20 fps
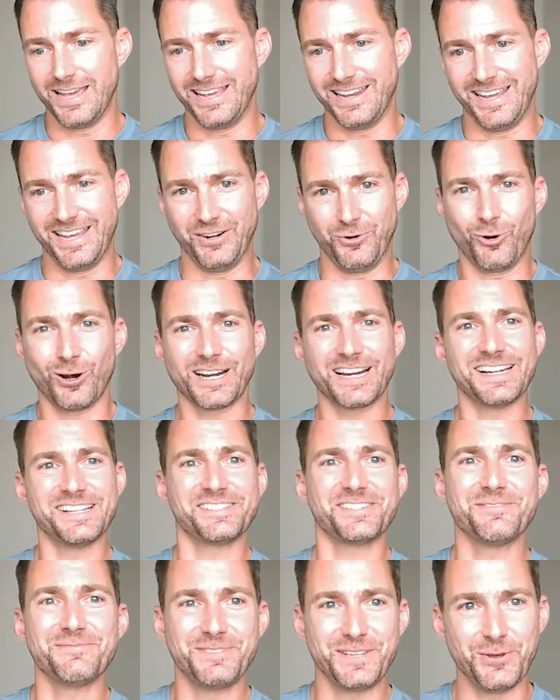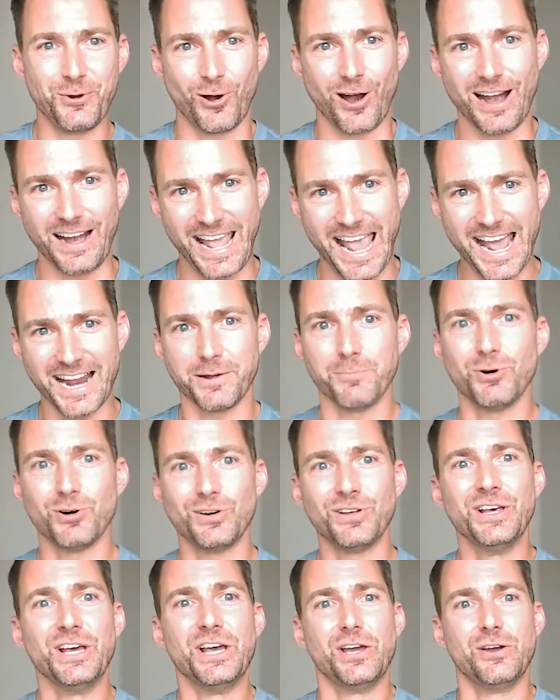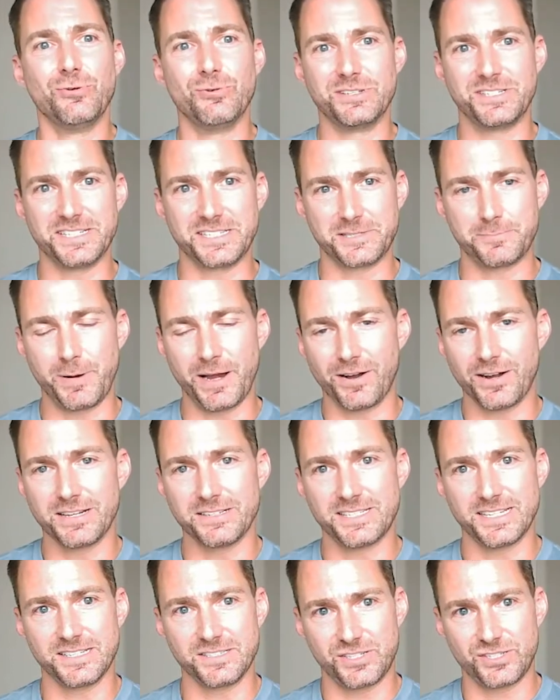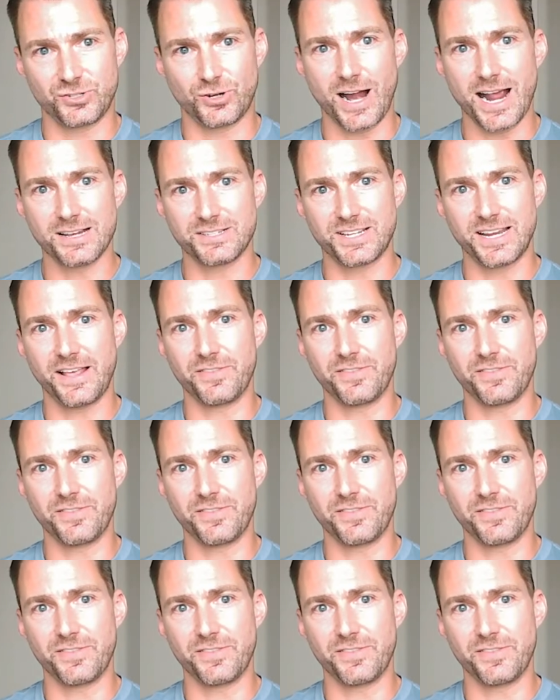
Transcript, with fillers: an organism, you are an animal who is experiencing stress,